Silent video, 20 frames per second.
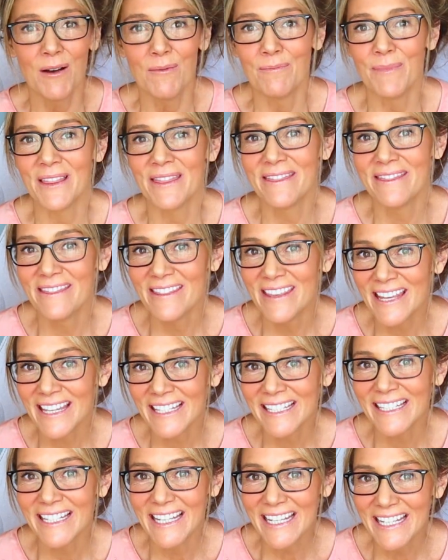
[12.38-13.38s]
But
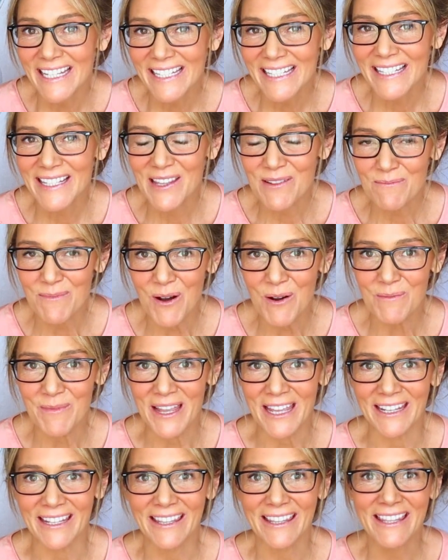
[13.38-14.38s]
this is the
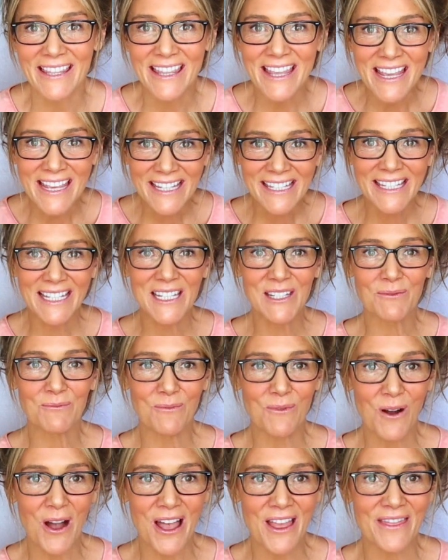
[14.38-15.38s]
moment. This is
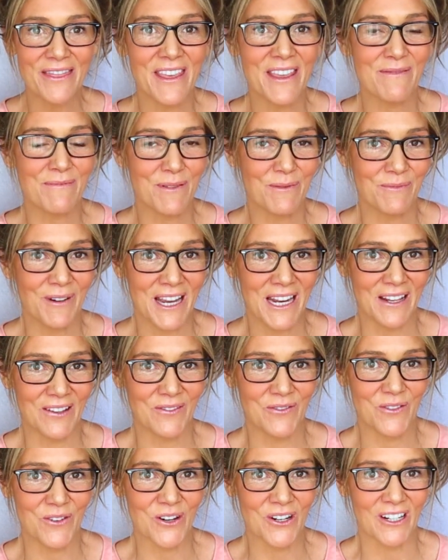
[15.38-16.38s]
what they've been
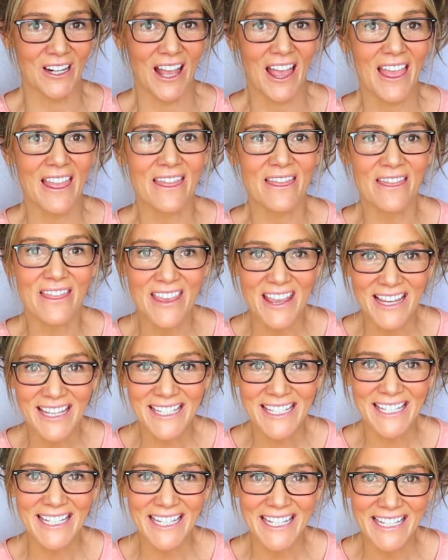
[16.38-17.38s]
waiting for.
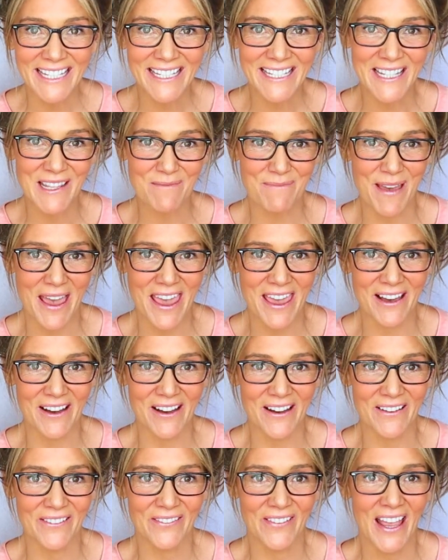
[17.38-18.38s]
This is the
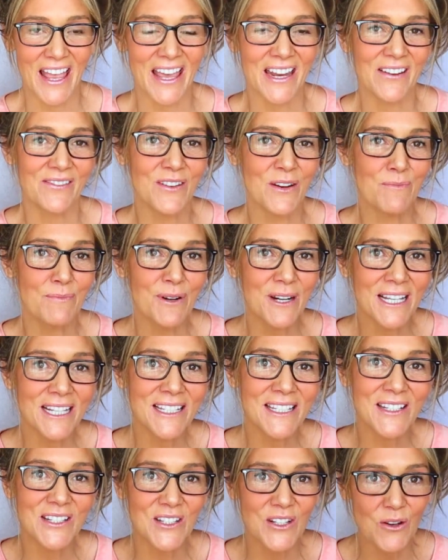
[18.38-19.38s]
payoff. And if you're putting
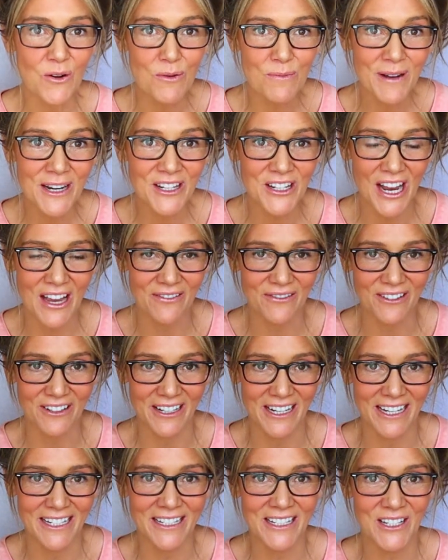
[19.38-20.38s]
so much
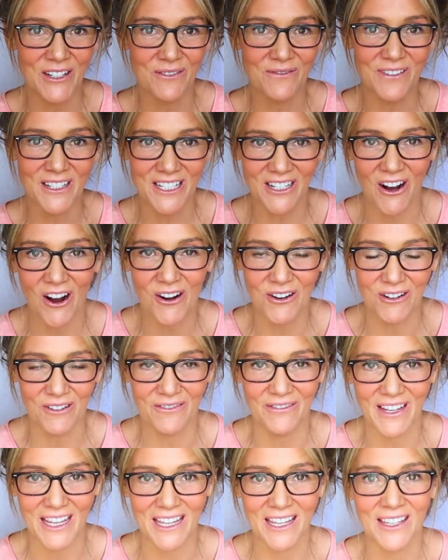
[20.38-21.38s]
effort into your
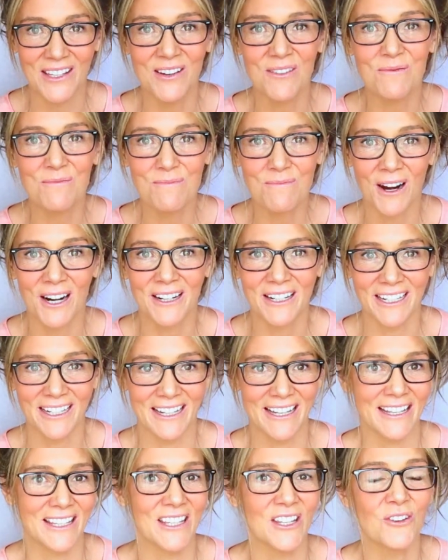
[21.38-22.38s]
photography, your
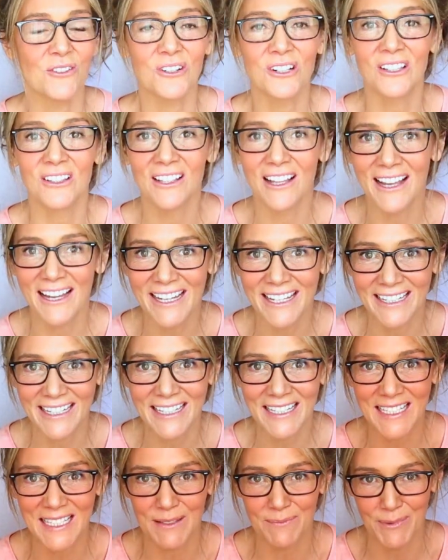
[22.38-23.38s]
marketing, your client
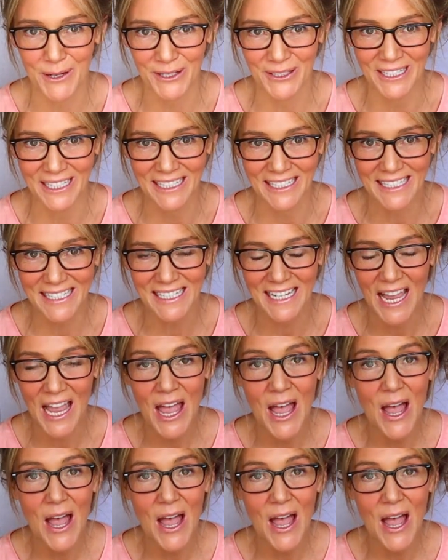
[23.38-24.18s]
experience,